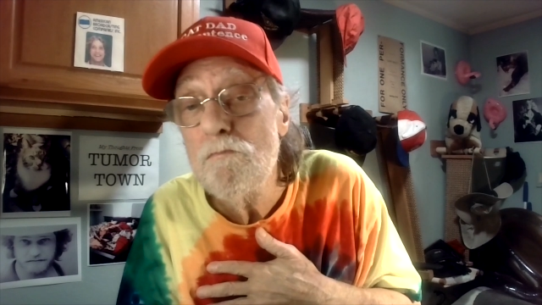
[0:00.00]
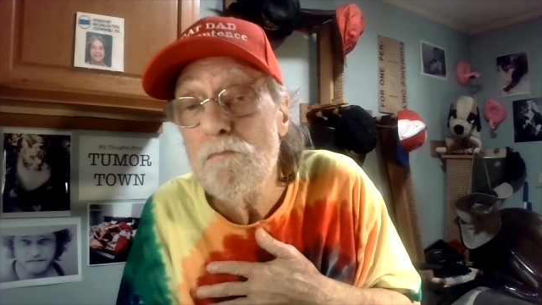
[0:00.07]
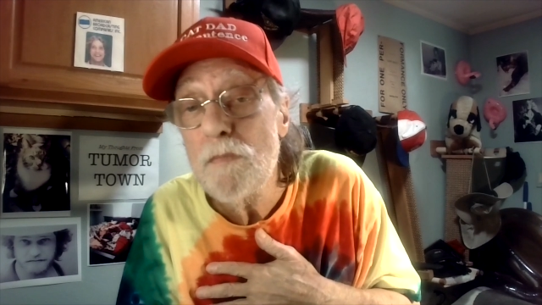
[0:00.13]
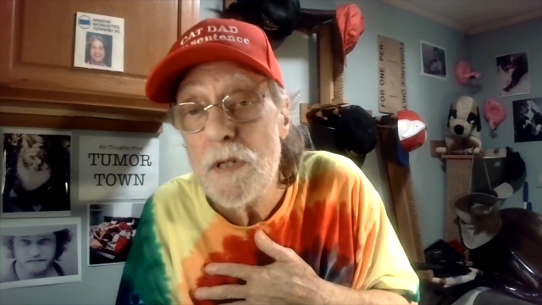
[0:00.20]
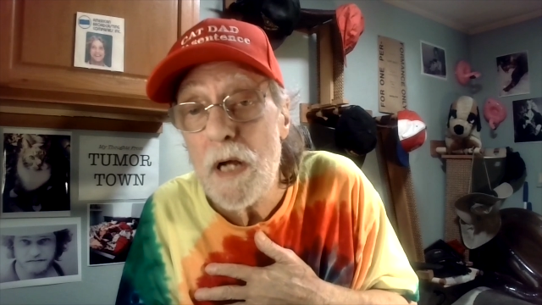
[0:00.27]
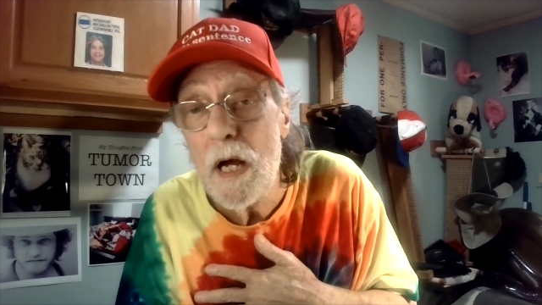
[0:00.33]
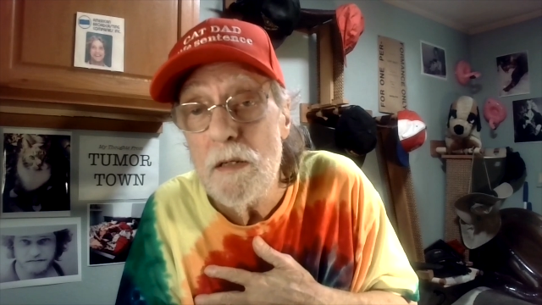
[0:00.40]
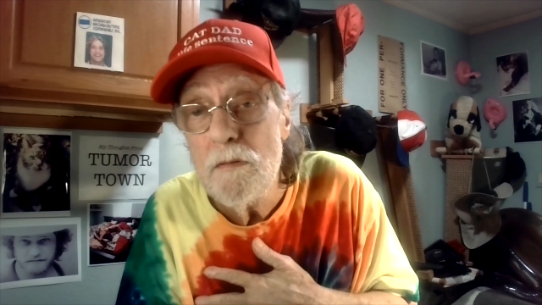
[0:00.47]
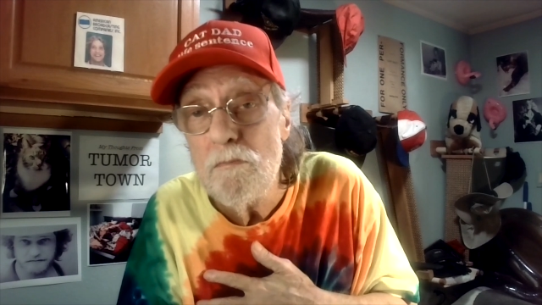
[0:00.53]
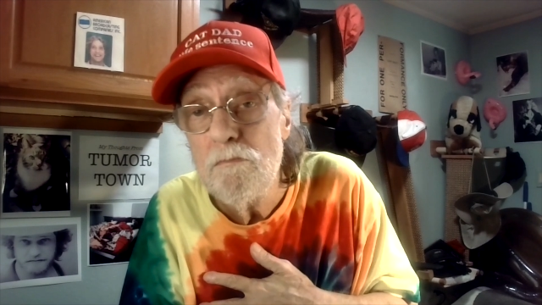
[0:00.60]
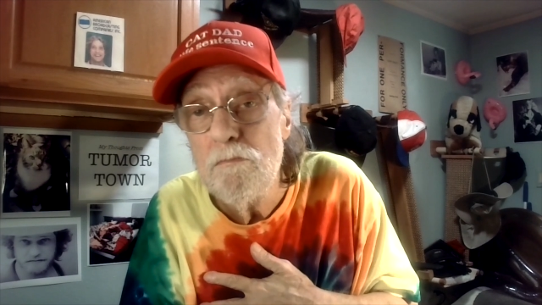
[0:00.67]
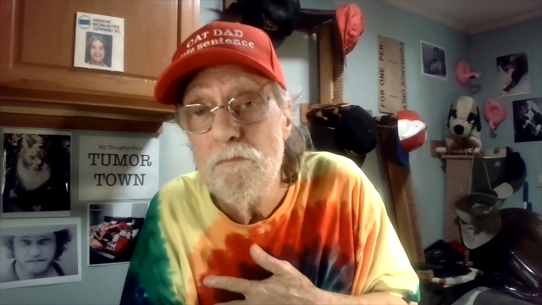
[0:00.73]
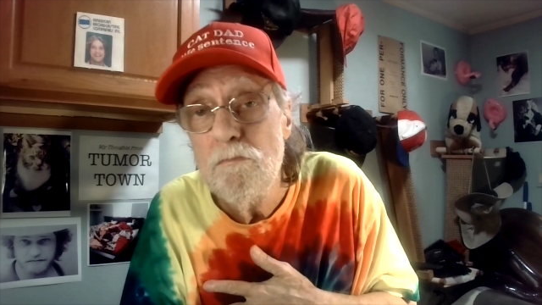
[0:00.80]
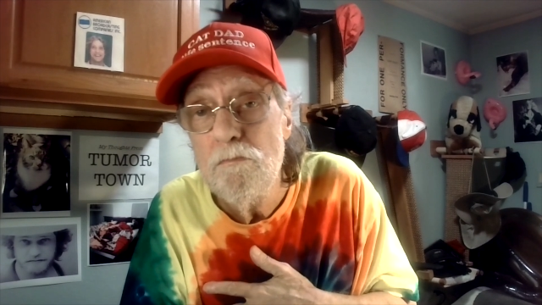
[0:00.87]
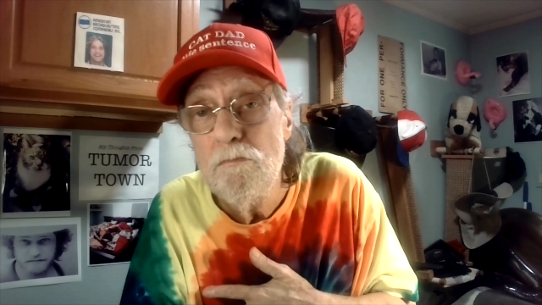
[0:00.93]
Okay?
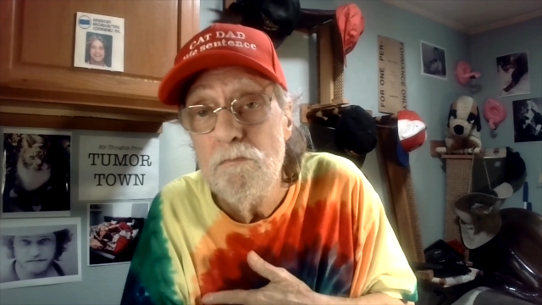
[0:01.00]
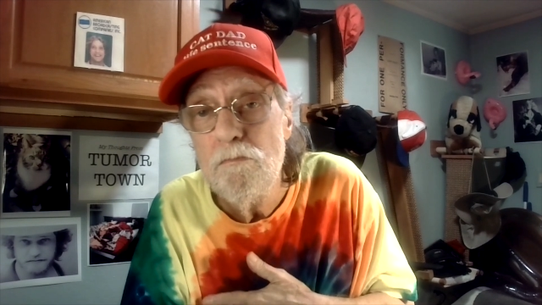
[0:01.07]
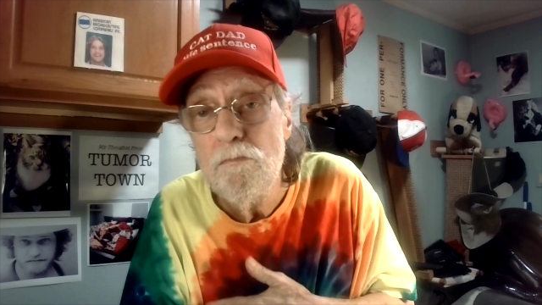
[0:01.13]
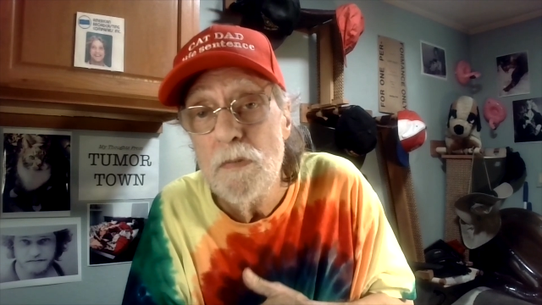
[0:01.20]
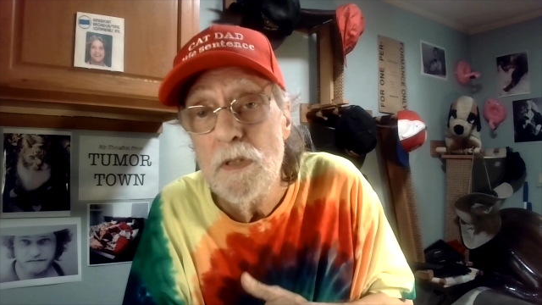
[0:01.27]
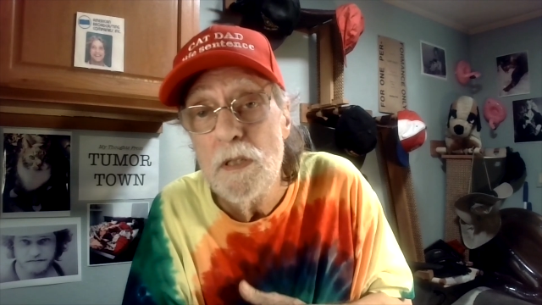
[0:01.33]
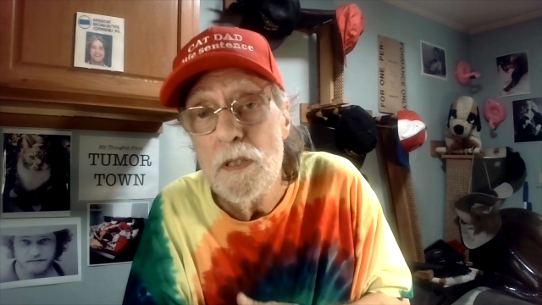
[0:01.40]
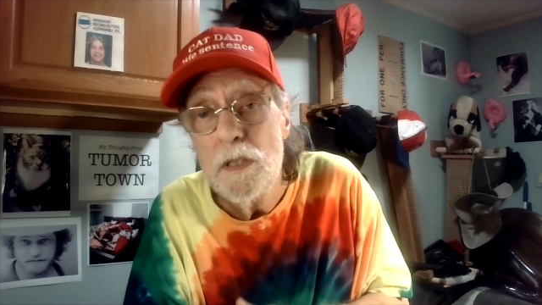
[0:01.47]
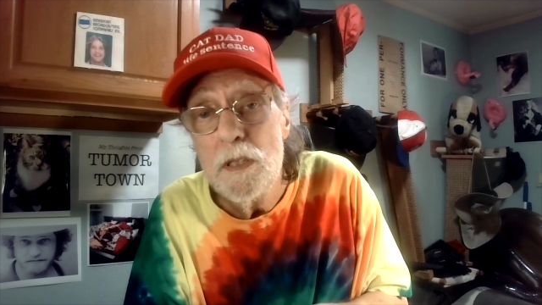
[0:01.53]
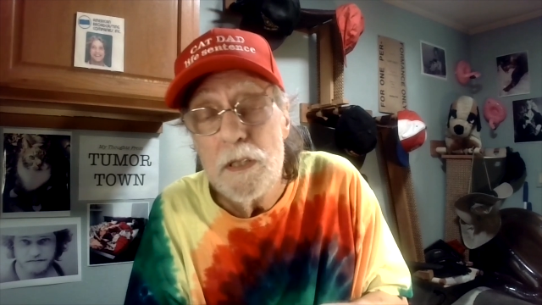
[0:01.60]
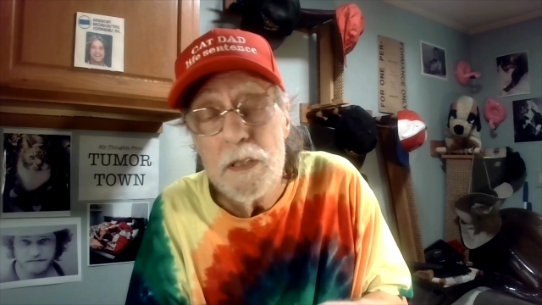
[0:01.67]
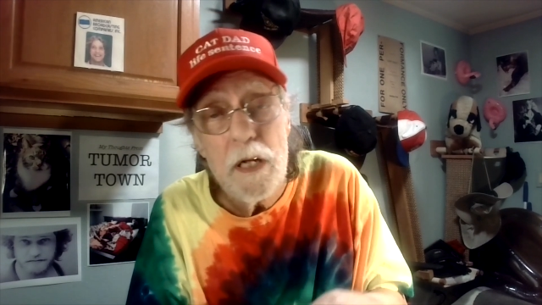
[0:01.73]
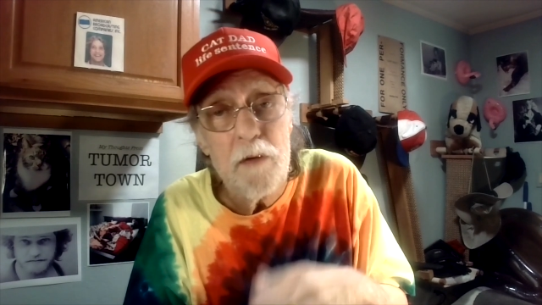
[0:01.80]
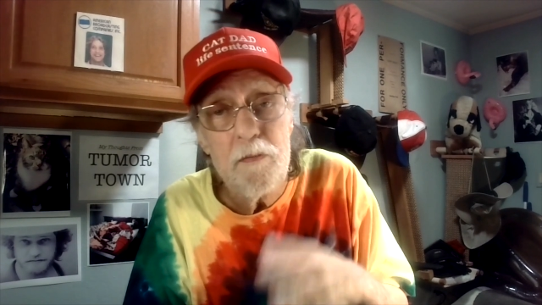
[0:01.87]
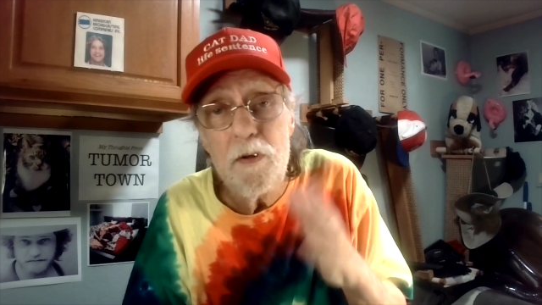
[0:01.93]

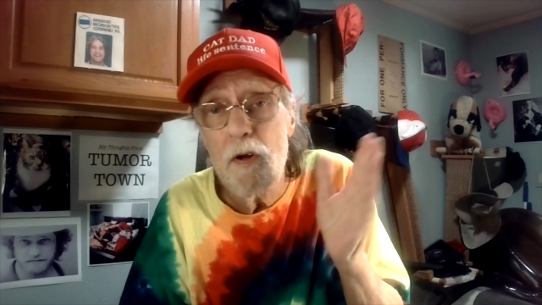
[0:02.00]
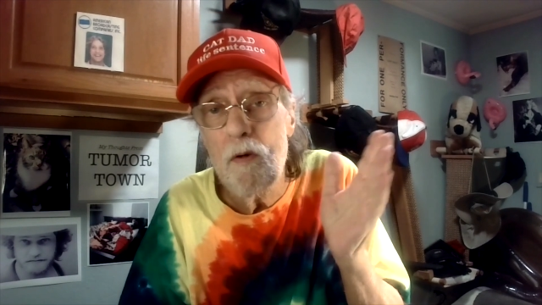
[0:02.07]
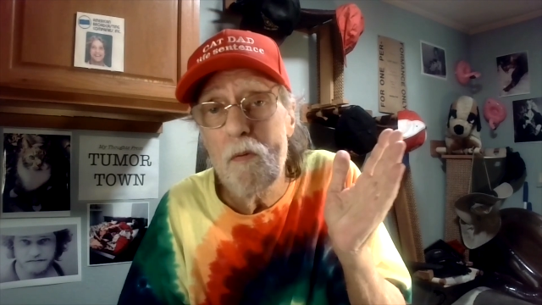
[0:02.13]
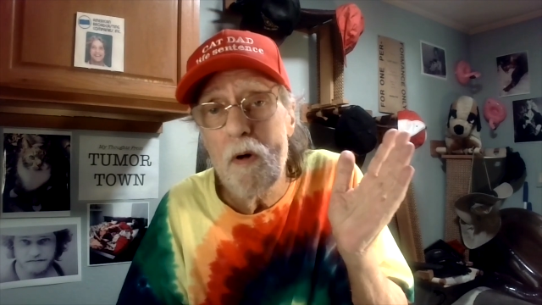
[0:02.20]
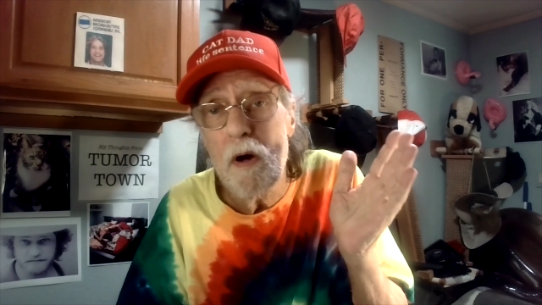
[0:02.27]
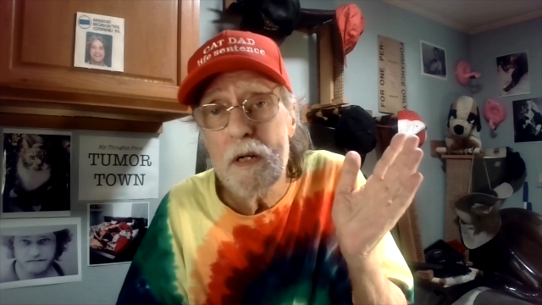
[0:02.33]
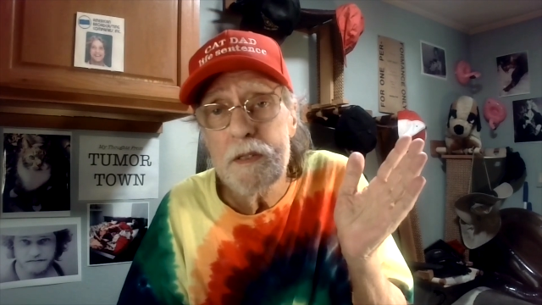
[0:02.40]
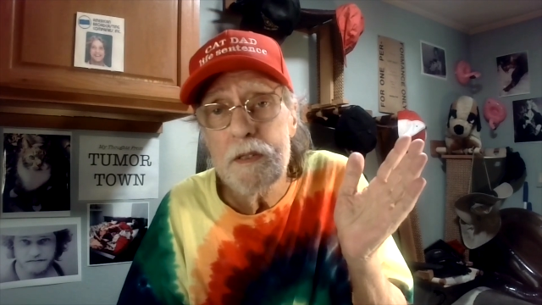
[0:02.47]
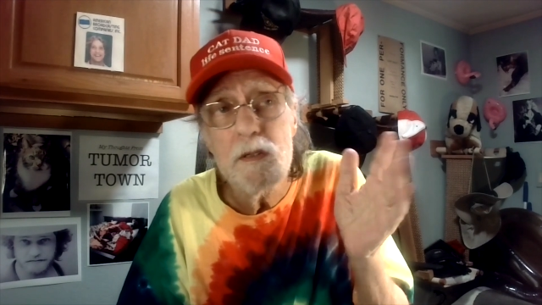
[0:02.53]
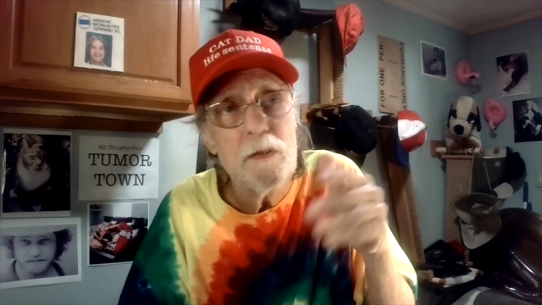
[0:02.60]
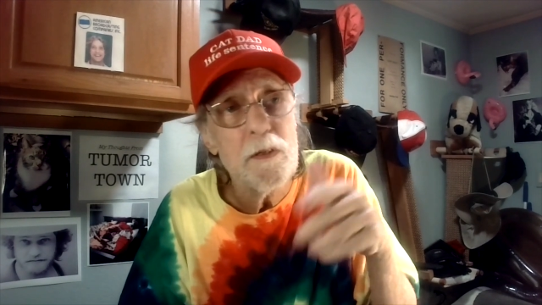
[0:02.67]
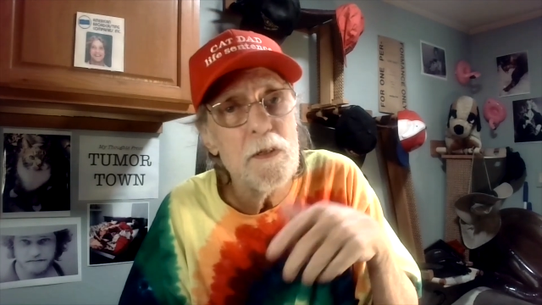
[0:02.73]
Now, if you don't want to,